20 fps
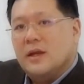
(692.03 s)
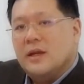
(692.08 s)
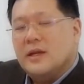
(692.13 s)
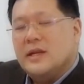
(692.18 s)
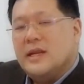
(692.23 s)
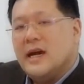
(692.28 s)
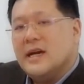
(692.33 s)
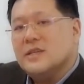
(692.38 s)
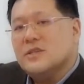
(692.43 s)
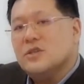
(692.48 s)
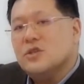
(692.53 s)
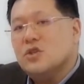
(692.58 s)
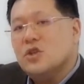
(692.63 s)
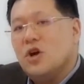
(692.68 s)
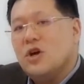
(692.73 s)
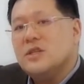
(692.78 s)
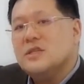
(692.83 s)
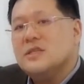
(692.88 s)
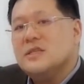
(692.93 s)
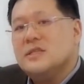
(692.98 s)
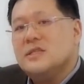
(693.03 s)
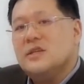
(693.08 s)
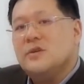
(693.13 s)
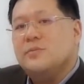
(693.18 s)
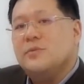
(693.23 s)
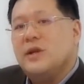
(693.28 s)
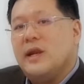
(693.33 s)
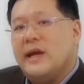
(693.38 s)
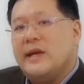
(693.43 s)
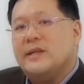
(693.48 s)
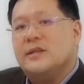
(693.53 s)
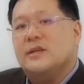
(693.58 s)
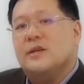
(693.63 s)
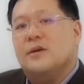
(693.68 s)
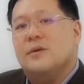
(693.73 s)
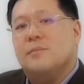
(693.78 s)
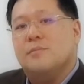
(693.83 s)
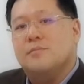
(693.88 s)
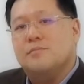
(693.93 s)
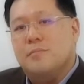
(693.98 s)
does not stimulate
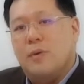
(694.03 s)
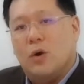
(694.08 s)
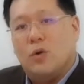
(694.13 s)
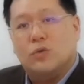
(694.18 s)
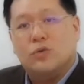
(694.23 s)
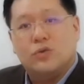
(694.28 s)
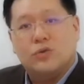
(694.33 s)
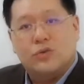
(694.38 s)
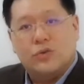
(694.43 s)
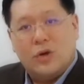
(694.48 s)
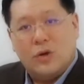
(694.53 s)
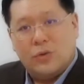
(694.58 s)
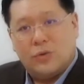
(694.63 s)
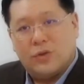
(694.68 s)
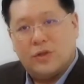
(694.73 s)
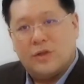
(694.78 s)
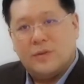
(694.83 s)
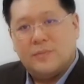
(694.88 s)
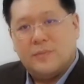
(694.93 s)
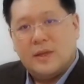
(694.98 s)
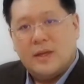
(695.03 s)
bone growth.